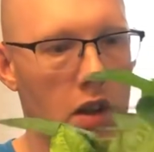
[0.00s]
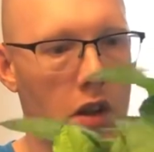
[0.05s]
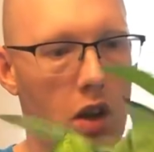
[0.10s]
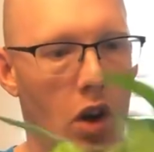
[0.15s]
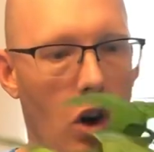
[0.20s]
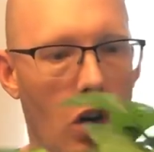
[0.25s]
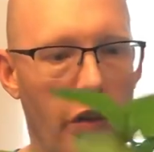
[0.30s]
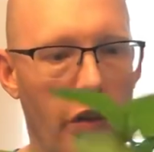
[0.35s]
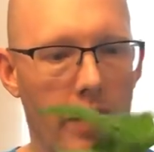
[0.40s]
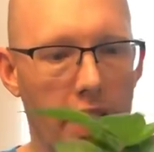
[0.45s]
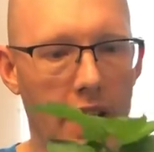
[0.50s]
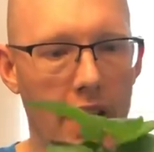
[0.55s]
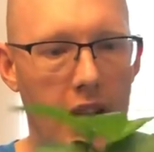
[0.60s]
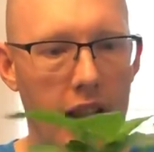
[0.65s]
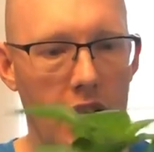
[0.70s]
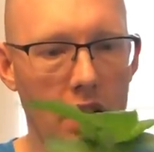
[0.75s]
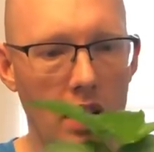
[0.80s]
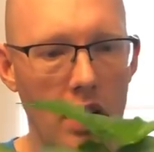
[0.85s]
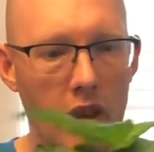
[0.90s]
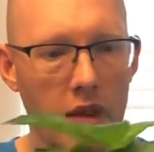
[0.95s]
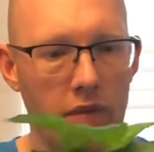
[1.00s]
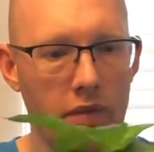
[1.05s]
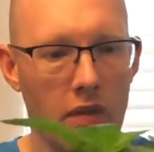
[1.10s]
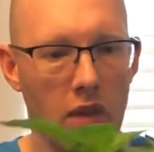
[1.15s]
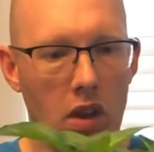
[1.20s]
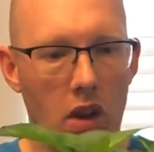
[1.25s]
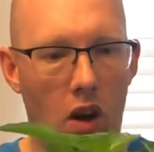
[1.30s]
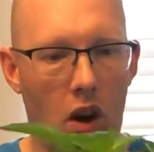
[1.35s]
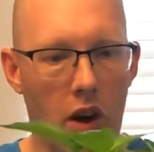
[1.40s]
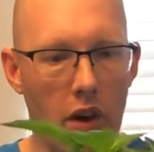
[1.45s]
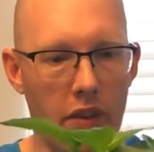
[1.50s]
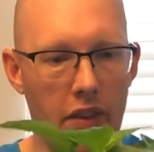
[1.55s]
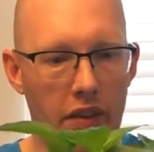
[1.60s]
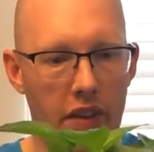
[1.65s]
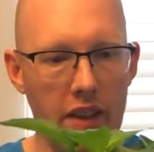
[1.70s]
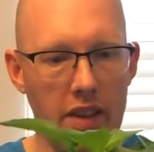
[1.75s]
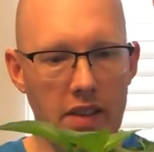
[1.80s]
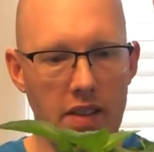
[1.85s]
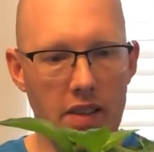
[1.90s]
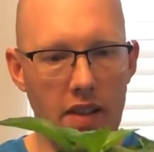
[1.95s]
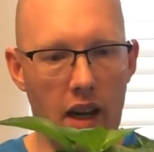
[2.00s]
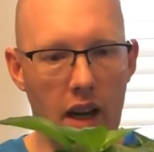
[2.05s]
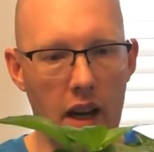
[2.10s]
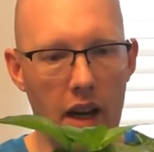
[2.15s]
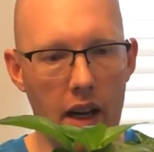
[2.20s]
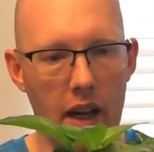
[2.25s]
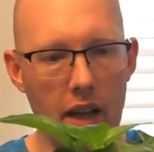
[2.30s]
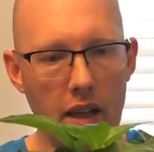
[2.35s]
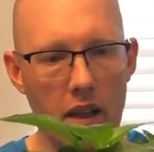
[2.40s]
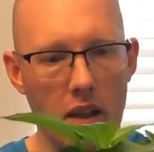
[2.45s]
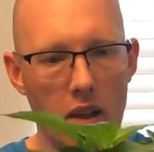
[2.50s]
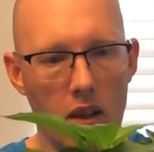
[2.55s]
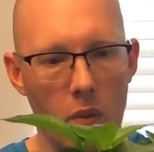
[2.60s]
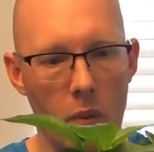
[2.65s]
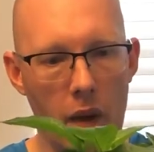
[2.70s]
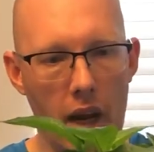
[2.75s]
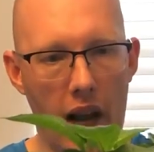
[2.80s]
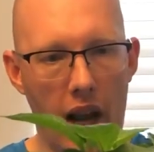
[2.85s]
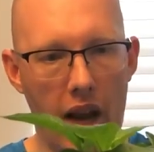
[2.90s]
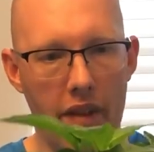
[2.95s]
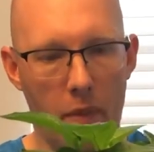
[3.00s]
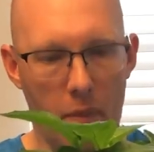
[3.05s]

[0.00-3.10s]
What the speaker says: Over here on this side, we have a